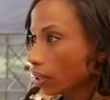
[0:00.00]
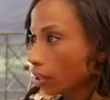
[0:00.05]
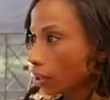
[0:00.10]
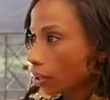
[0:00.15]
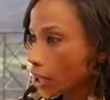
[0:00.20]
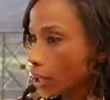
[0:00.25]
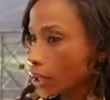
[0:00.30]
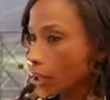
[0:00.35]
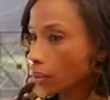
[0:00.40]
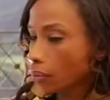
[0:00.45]

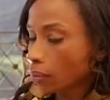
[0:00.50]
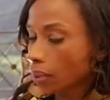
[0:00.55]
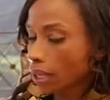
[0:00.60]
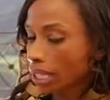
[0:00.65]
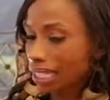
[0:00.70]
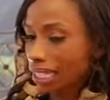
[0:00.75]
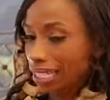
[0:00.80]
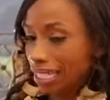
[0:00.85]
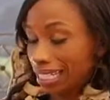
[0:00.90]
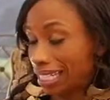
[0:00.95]

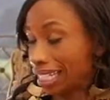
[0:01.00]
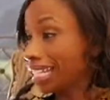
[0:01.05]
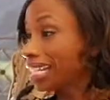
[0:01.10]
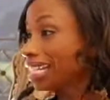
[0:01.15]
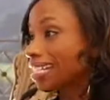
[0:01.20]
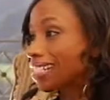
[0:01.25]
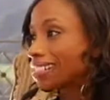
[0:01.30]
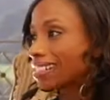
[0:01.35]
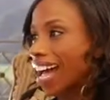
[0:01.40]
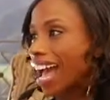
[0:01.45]
It
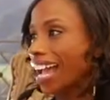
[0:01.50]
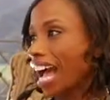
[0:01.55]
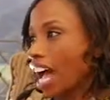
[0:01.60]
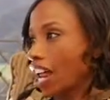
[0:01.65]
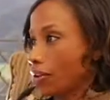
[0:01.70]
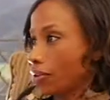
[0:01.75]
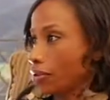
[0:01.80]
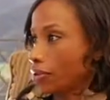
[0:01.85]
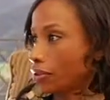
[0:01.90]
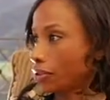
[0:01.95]
is. I got
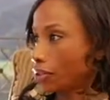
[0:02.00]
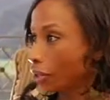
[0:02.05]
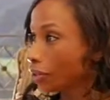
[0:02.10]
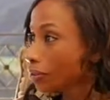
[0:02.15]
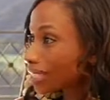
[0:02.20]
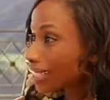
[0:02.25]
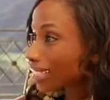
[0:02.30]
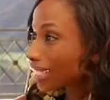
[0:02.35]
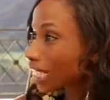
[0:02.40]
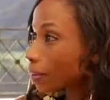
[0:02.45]
no
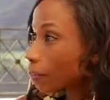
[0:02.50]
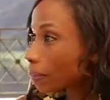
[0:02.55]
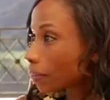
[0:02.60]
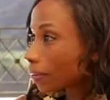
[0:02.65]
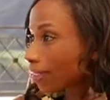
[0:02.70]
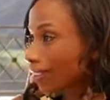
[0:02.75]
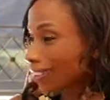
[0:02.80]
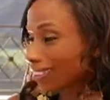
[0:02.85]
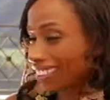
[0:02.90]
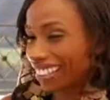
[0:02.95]
sleep
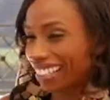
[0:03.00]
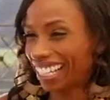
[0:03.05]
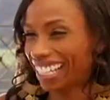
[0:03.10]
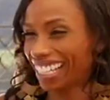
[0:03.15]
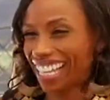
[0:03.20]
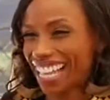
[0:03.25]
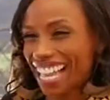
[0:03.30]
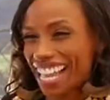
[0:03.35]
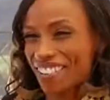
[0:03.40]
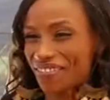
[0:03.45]

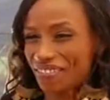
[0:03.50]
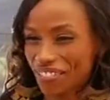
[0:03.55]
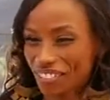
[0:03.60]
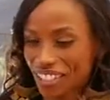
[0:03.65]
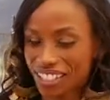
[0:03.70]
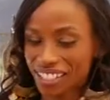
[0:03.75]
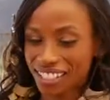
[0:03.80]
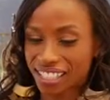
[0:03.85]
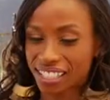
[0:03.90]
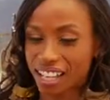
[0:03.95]
at
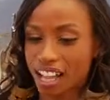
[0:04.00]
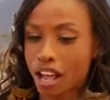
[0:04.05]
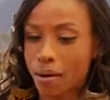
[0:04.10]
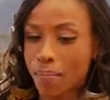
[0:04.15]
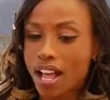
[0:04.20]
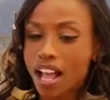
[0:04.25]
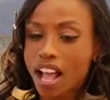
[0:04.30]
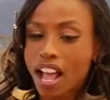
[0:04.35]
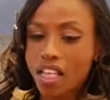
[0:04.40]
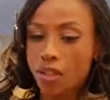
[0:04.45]
first.
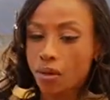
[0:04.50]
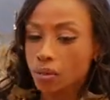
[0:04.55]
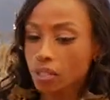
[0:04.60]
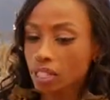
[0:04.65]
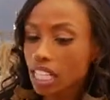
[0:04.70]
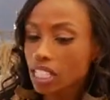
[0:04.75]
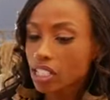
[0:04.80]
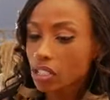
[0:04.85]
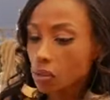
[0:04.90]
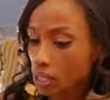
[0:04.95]
There was a
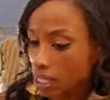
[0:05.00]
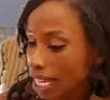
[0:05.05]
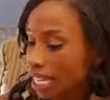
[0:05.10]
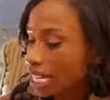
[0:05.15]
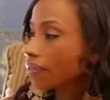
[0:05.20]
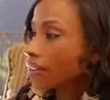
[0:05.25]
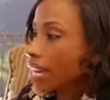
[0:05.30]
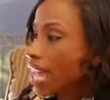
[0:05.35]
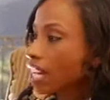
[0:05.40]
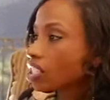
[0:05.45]
lot to do because I
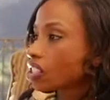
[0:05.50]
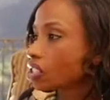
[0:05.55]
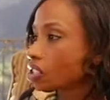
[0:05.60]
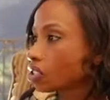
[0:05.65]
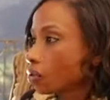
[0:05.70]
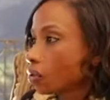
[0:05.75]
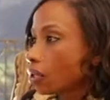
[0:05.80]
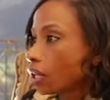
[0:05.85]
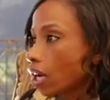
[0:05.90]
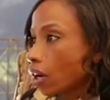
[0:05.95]
even had a
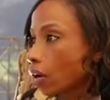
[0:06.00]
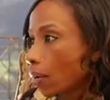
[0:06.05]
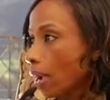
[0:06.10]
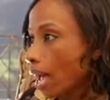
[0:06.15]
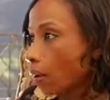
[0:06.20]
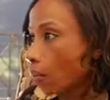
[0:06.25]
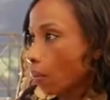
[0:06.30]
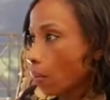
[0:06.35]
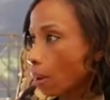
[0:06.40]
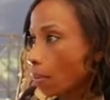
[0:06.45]
studio
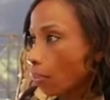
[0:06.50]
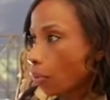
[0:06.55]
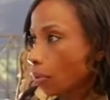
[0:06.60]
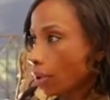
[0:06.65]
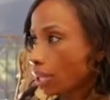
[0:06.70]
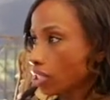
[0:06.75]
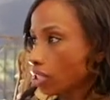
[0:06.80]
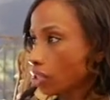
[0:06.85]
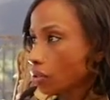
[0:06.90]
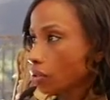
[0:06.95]
at one
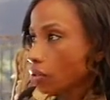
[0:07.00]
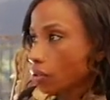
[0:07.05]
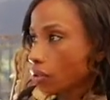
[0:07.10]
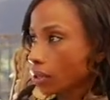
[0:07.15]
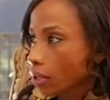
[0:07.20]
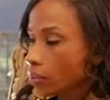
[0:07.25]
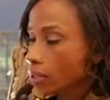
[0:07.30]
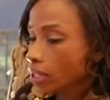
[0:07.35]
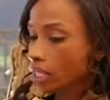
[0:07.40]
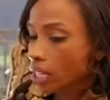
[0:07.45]
point too. So
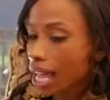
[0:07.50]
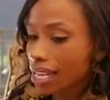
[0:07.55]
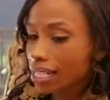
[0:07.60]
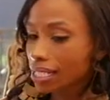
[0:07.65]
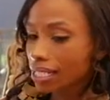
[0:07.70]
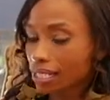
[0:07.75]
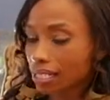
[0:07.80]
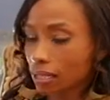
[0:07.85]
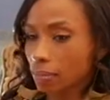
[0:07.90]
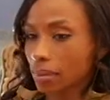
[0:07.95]
there was a lot
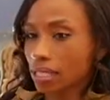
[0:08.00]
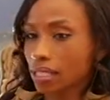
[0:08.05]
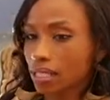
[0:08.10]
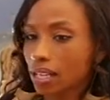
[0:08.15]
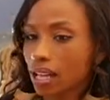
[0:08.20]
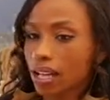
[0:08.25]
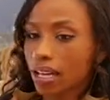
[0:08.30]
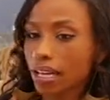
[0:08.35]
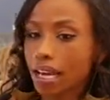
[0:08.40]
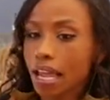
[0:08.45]
to be
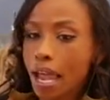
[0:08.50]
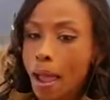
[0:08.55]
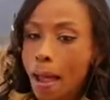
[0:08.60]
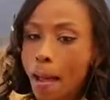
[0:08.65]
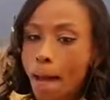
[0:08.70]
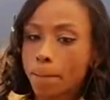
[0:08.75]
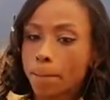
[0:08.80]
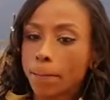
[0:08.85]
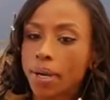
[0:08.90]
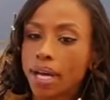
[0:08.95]
done.
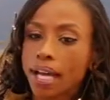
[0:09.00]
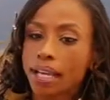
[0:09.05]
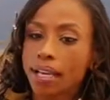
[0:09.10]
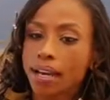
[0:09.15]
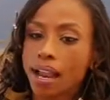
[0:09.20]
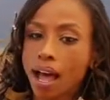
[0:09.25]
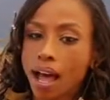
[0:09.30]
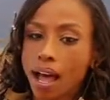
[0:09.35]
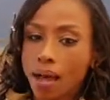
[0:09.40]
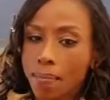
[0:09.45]
But
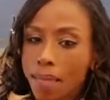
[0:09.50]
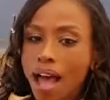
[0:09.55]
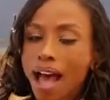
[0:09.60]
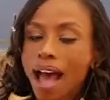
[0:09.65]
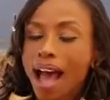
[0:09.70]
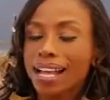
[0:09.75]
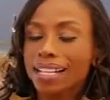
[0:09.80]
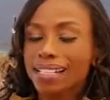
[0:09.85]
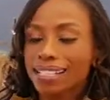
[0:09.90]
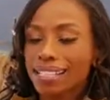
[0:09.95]

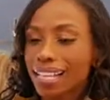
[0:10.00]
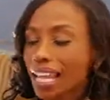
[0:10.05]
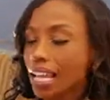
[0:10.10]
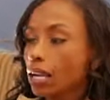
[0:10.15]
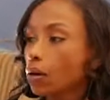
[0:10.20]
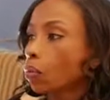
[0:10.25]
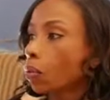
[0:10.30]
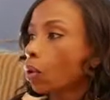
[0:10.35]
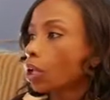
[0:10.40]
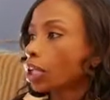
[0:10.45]
I'd
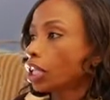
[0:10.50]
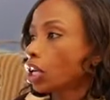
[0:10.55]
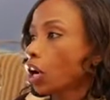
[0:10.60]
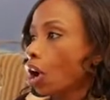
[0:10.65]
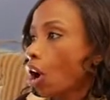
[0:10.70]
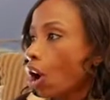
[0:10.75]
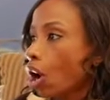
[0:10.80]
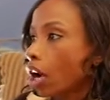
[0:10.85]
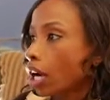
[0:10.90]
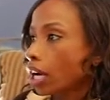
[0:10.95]
say working
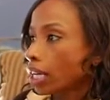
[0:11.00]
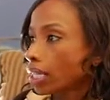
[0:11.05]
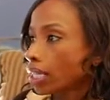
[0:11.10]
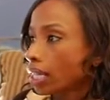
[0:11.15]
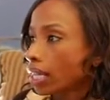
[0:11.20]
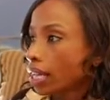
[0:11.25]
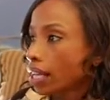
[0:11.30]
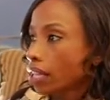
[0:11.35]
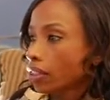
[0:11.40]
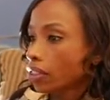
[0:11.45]
hard,
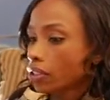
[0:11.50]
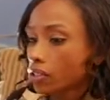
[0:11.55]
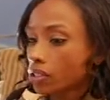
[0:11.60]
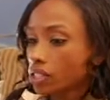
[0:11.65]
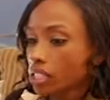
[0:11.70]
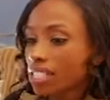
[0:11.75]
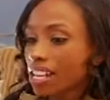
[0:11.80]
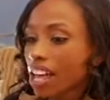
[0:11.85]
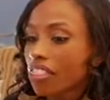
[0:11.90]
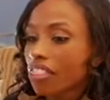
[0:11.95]

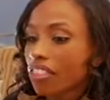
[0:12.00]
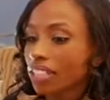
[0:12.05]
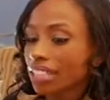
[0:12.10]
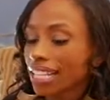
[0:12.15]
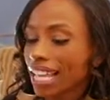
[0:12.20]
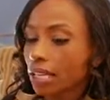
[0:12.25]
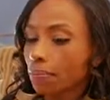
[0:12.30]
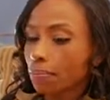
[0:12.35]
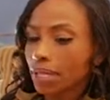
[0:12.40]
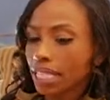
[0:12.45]
there's nothing
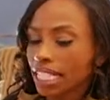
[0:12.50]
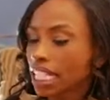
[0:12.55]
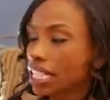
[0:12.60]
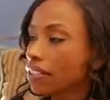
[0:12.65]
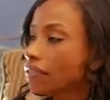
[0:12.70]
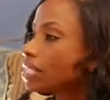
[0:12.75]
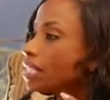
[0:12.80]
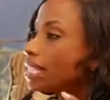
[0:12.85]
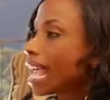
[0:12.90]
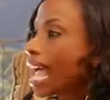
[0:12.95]
that could beat it.
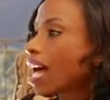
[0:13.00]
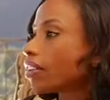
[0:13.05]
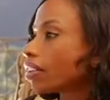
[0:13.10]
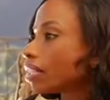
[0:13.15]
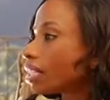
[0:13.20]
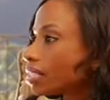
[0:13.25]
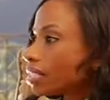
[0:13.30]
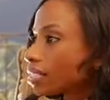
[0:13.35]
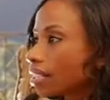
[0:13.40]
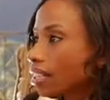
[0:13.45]
Even
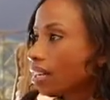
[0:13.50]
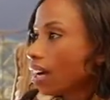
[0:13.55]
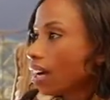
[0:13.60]
talent.